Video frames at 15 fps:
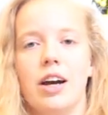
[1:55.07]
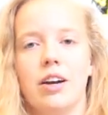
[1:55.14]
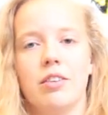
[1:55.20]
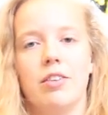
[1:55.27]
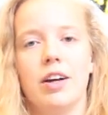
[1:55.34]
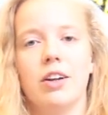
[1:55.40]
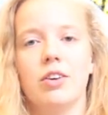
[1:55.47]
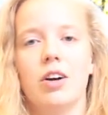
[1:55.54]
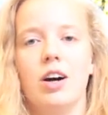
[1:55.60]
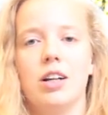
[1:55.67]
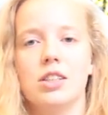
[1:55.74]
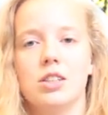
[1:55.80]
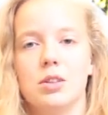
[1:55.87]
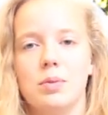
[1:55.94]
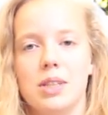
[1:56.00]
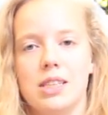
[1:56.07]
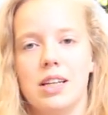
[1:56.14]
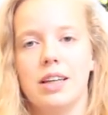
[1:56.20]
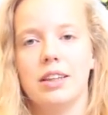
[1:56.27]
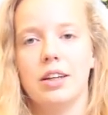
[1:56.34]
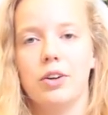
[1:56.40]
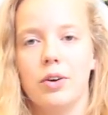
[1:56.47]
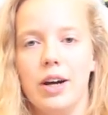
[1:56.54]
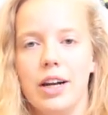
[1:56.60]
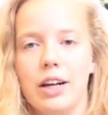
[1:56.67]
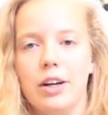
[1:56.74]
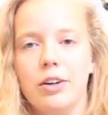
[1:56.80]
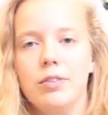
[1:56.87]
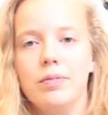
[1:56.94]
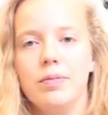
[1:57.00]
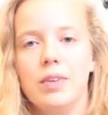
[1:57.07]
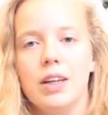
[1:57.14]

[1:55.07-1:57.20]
at our final concert, we sang the Credo,